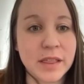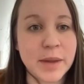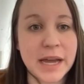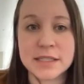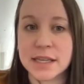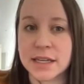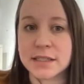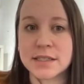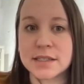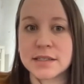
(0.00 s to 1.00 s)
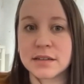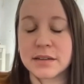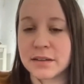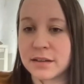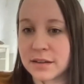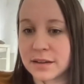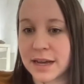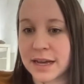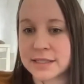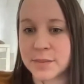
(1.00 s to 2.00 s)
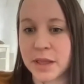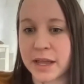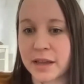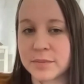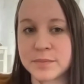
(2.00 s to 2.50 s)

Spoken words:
baskets as a plant.